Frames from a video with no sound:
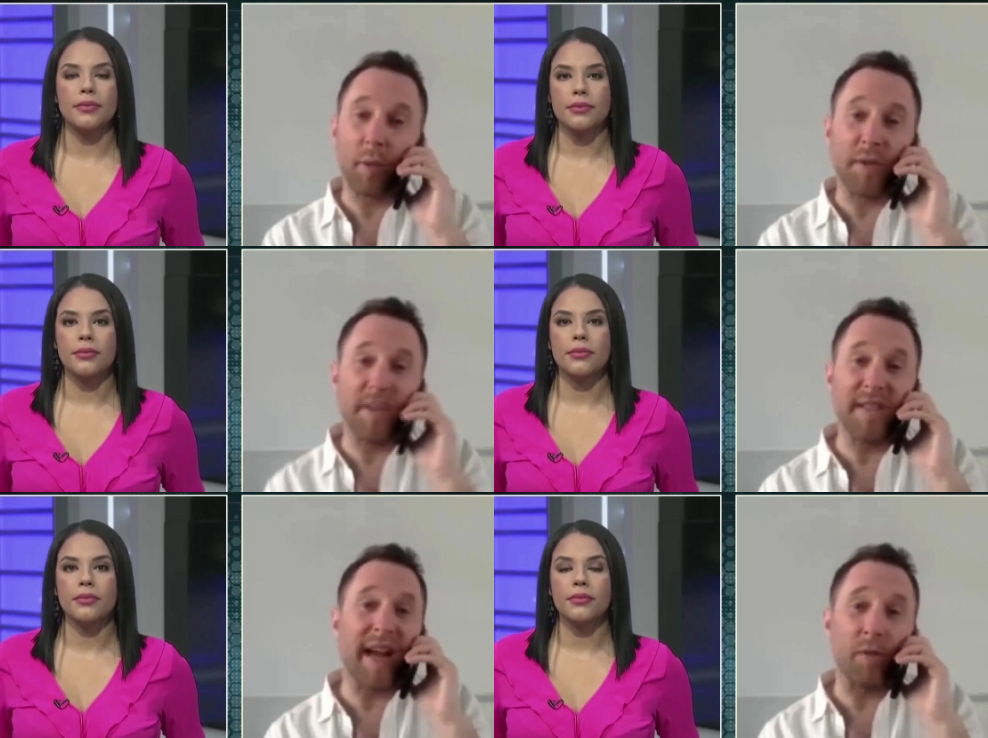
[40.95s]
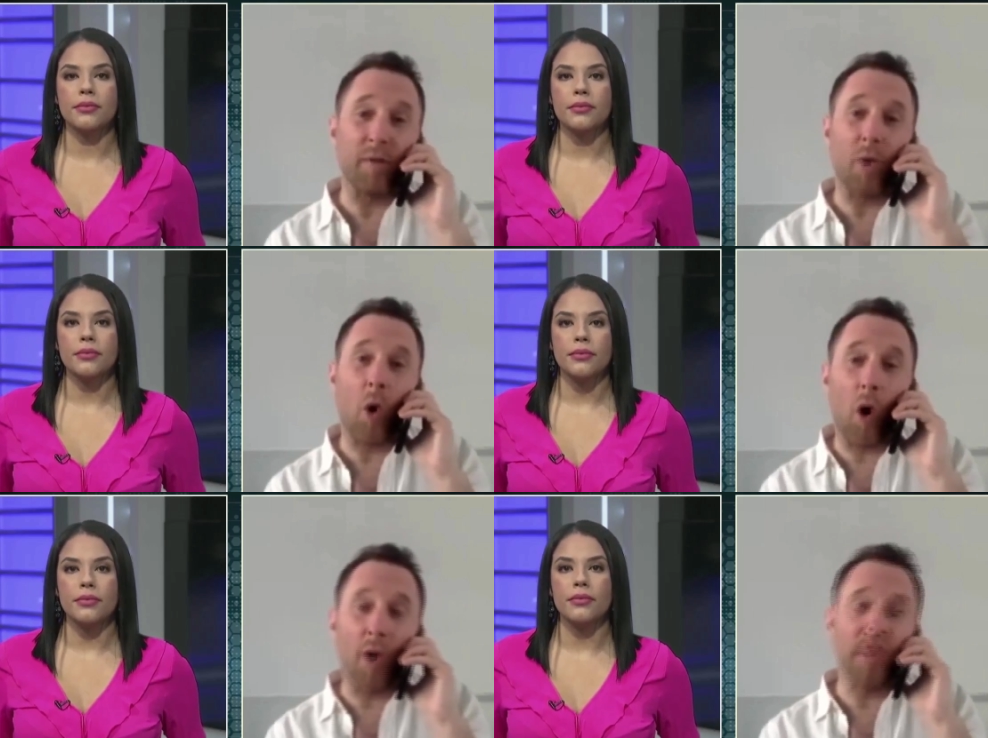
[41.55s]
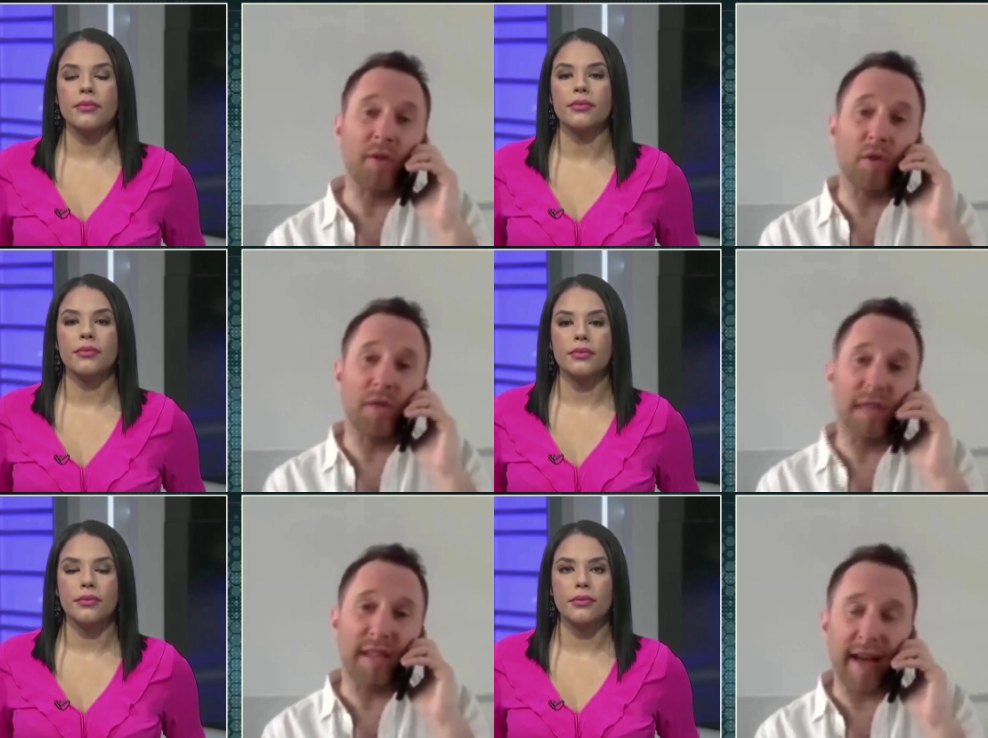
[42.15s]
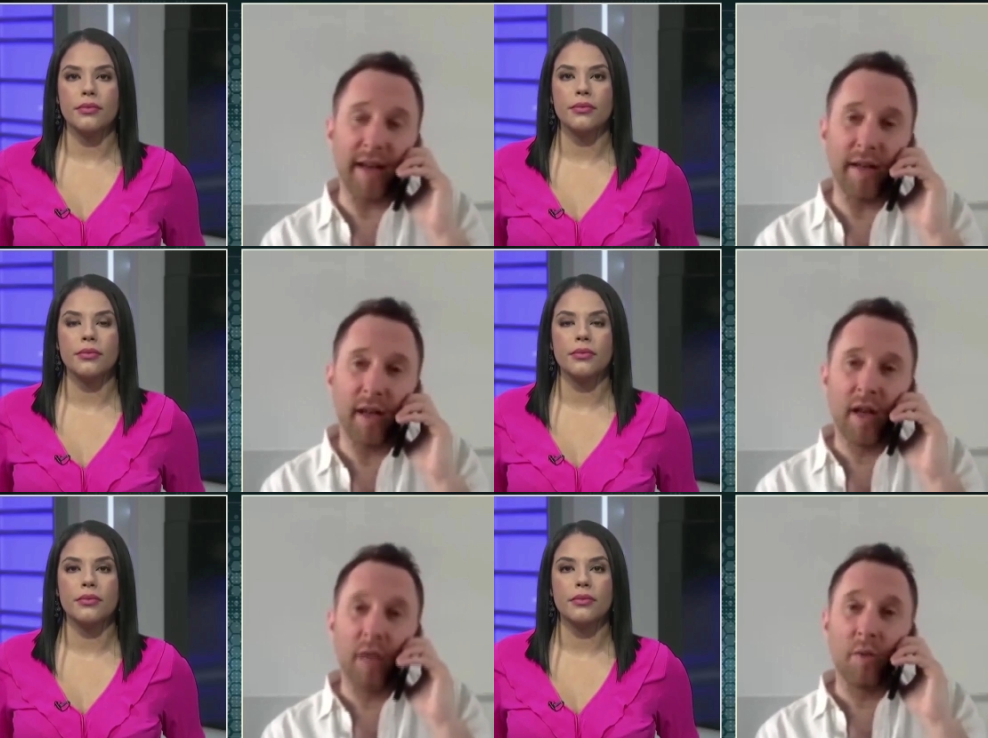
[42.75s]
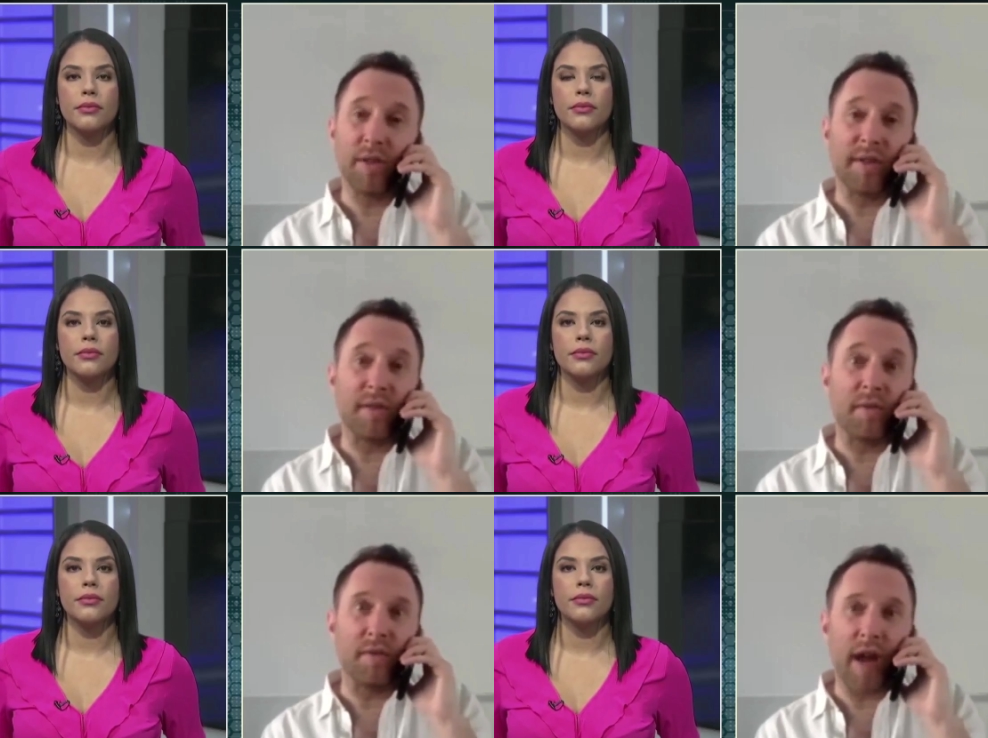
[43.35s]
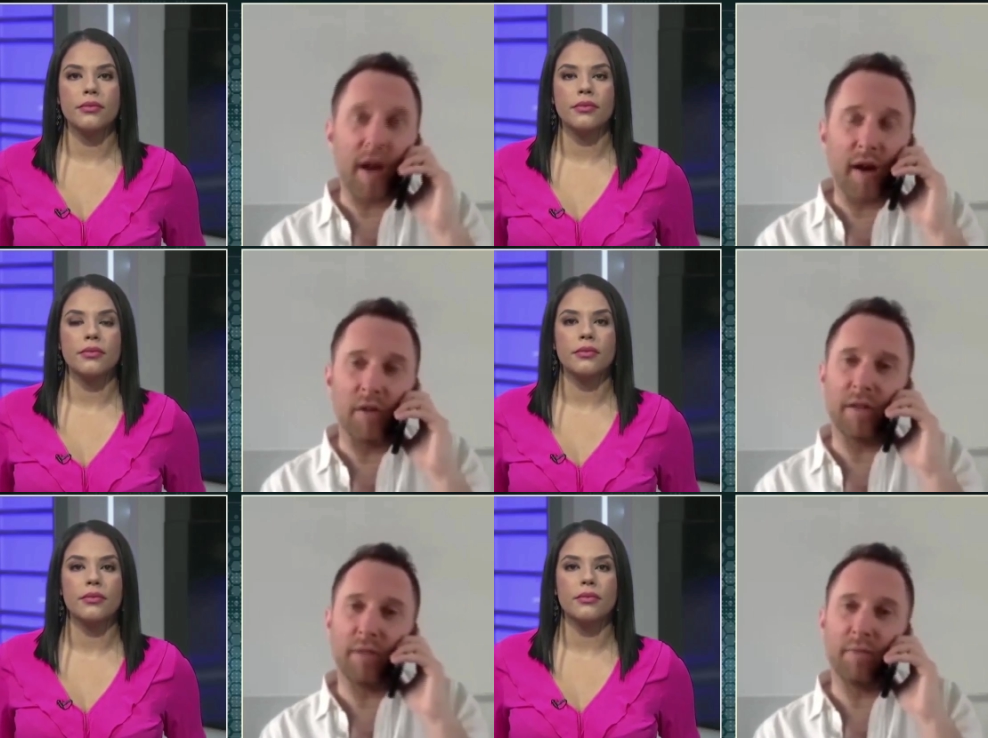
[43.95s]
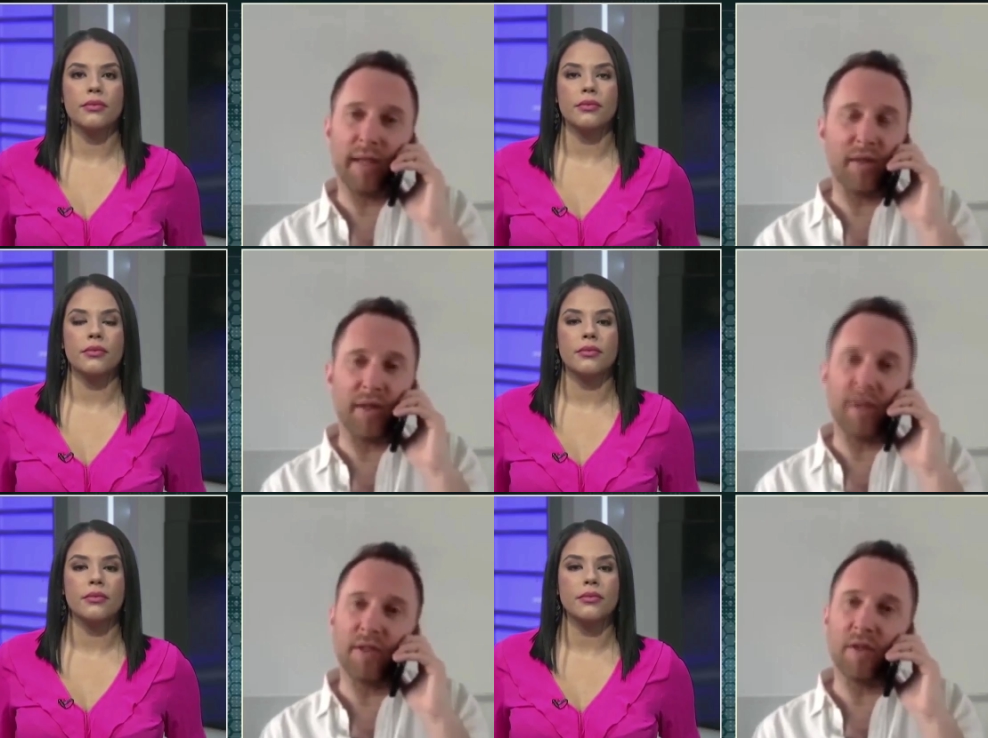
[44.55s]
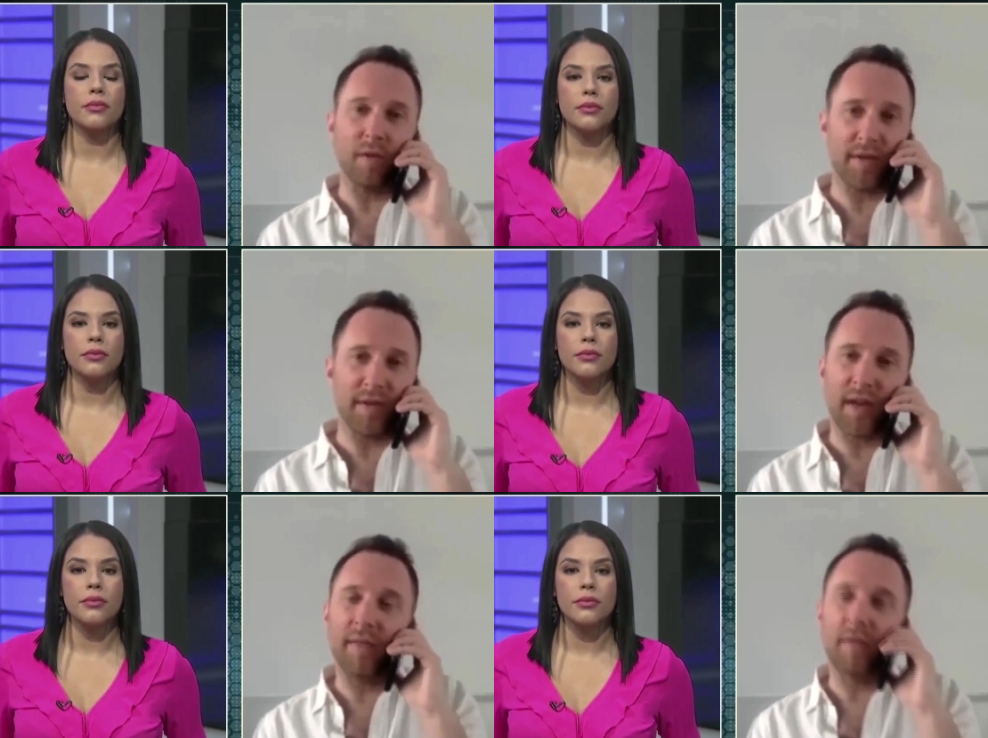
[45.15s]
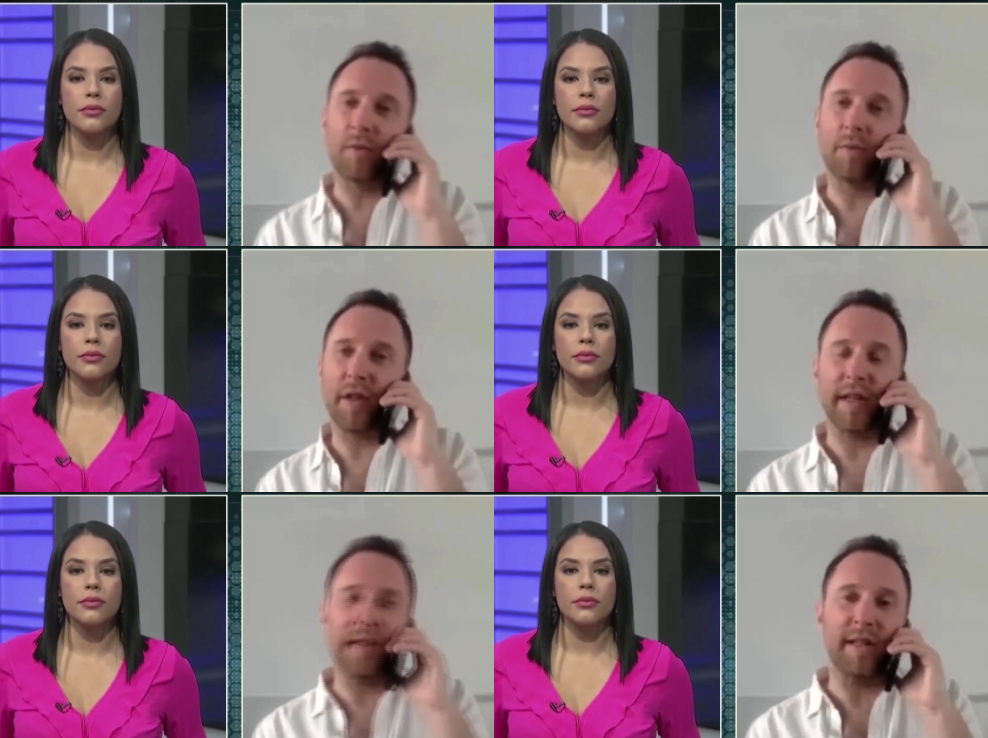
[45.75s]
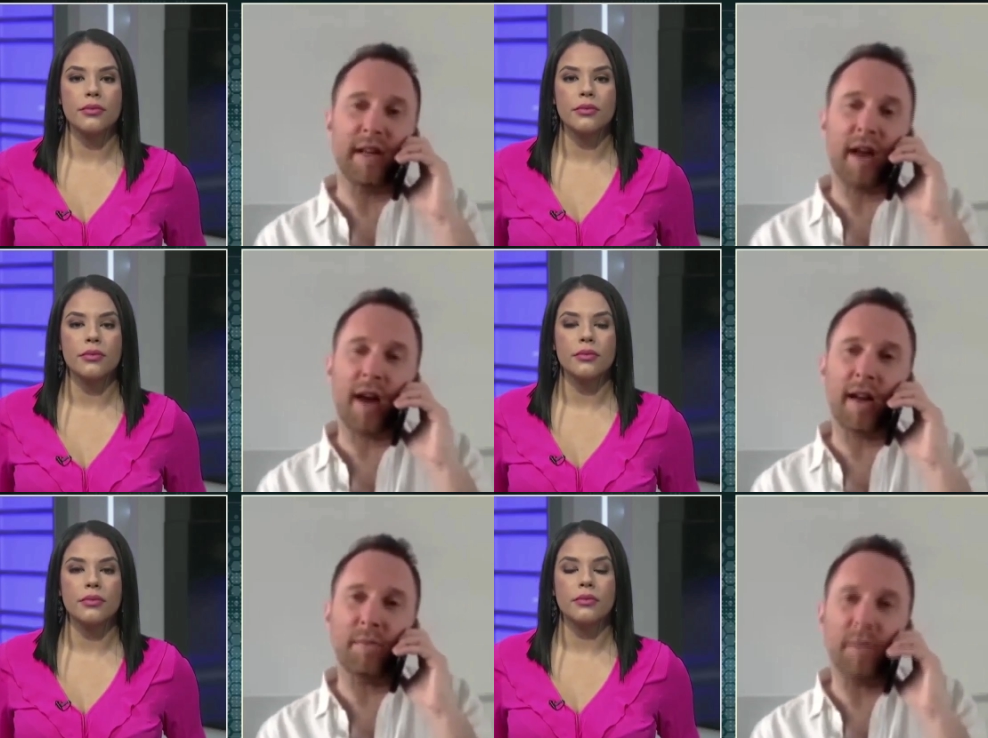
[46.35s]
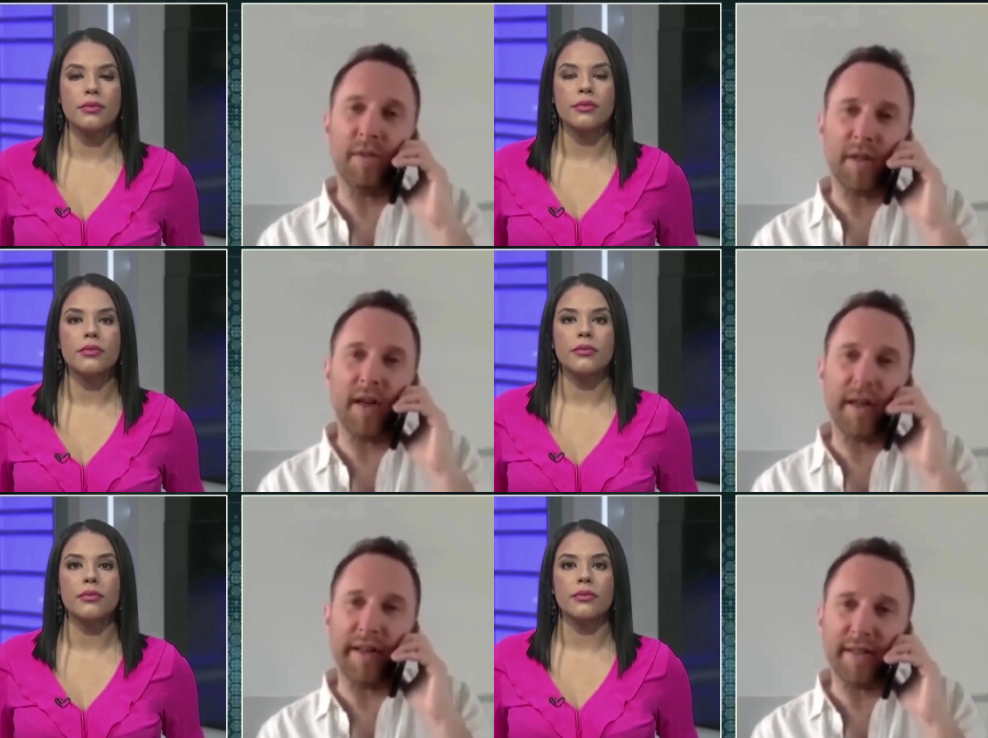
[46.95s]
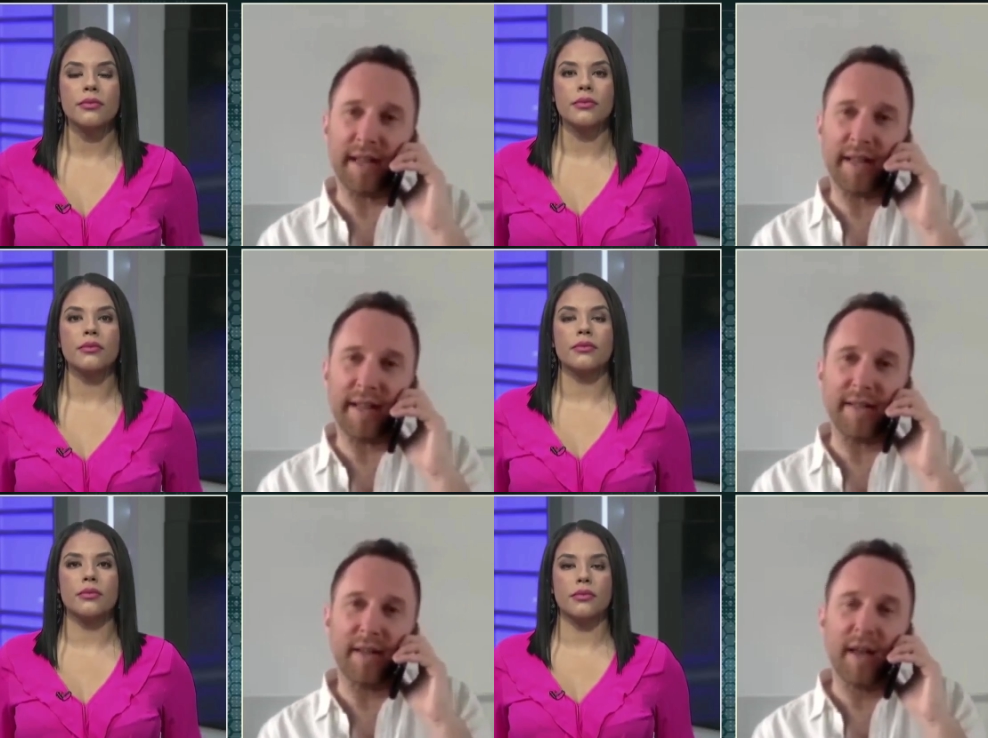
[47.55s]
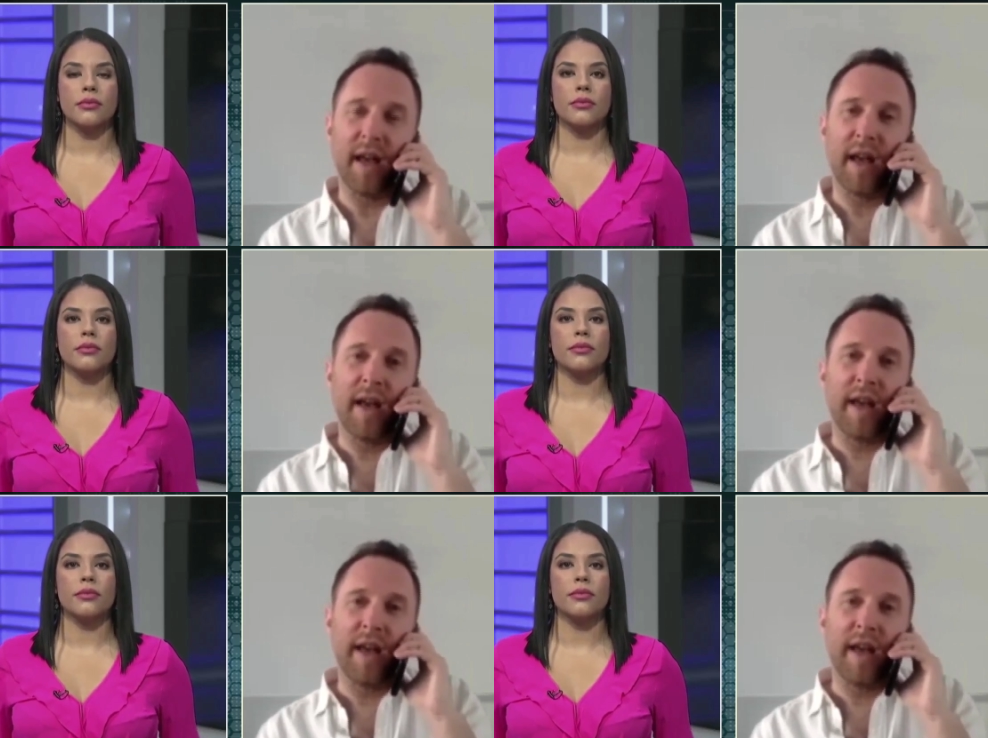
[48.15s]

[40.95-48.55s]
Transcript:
Speaker 1: He proposes to get rid of all student debt, which is a very major issue. It's kind of crippling in the economy of the United States.